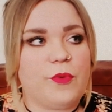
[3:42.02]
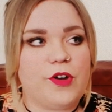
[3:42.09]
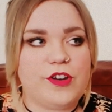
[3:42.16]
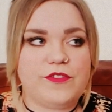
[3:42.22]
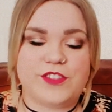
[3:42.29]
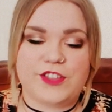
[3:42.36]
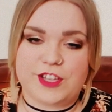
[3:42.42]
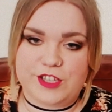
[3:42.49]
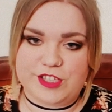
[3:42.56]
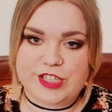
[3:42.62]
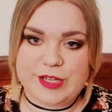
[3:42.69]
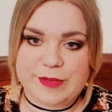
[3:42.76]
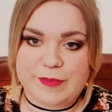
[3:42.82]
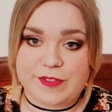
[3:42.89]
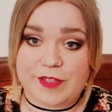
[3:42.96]
of the
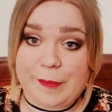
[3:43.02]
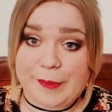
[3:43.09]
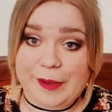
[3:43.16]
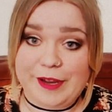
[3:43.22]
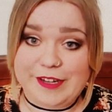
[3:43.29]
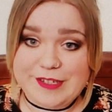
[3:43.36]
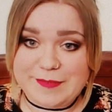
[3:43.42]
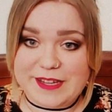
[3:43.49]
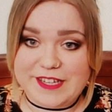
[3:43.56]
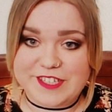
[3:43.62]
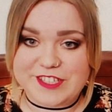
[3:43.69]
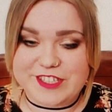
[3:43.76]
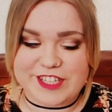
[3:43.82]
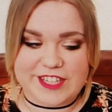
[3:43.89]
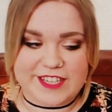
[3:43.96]
YouTubers that I'm going to
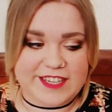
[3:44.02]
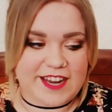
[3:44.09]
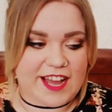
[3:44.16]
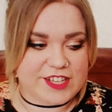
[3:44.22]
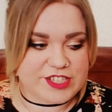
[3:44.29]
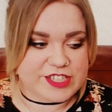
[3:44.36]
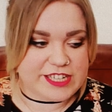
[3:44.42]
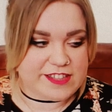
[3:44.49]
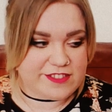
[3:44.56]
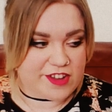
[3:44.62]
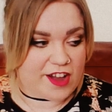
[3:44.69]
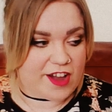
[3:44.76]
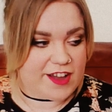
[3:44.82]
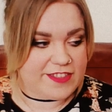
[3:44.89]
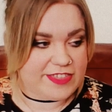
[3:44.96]
mention actually
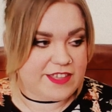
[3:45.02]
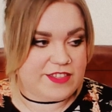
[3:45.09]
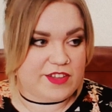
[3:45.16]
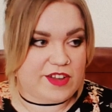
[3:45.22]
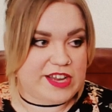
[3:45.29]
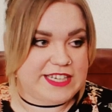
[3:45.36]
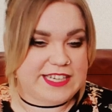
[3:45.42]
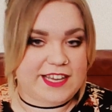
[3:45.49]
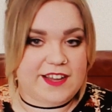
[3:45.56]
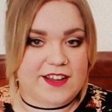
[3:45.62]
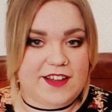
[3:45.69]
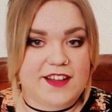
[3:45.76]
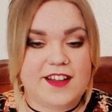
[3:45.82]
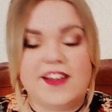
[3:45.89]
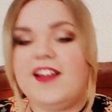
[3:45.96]
started this
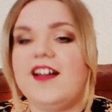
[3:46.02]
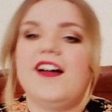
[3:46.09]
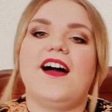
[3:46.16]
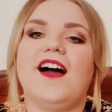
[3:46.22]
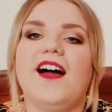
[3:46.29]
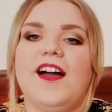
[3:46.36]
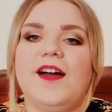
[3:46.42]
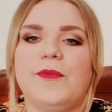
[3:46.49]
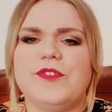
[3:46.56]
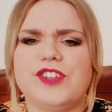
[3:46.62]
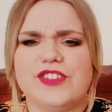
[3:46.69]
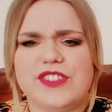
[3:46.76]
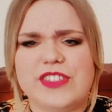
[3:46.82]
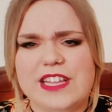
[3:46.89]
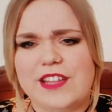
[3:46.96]
idea, which
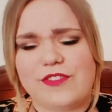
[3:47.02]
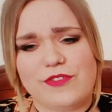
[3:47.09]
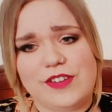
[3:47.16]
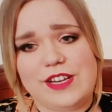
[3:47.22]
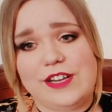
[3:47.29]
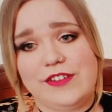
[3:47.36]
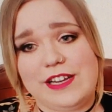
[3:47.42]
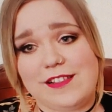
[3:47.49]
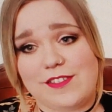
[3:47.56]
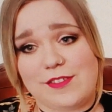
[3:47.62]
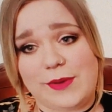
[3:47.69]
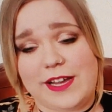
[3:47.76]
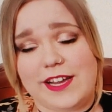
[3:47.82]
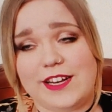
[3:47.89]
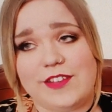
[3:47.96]
I think is really, really
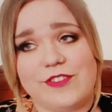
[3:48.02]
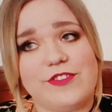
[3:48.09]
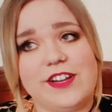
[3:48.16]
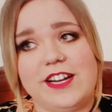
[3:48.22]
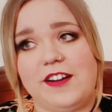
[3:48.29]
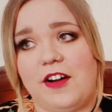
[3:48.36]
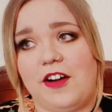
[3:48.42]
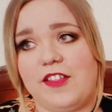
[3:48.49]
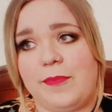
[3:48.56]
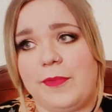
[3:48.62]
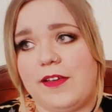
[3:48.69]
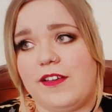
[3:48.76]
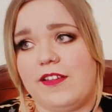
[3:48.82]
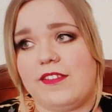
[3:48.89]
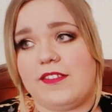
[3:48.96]
sweet, and it's really nice
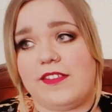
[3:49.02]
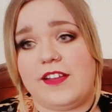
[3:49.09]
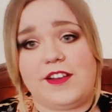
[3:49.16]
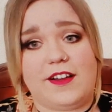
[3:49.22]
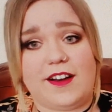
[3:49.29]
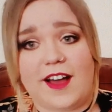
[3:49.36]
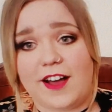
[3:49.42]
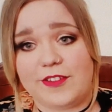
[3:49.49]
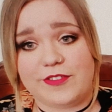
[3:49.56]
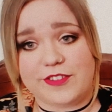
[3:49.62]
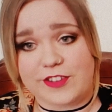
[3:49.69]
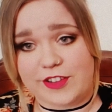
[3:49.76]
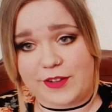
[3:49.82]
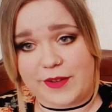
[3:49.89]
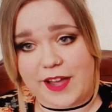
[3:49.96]
because they don't have
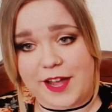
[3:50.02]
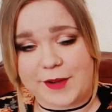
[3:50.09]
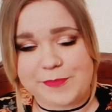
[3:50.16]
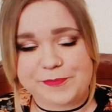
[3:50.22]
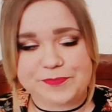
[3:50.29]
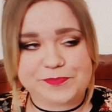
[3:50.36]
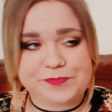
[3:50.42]
to do it,